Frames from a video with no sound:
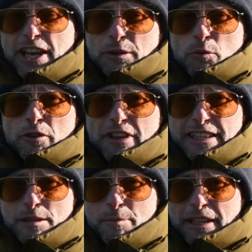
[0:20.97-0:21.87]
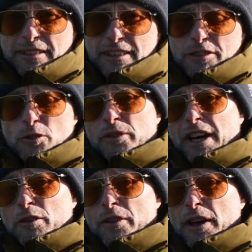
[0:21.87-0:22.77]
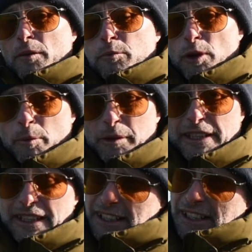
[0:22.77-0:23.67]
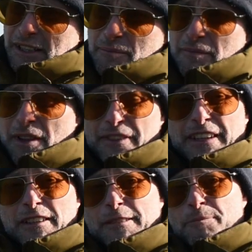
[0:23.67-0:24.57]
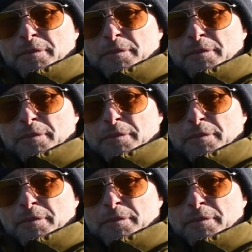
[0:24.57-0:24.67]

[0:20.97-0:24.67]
channel on a regular basis, you'll know that probably, I think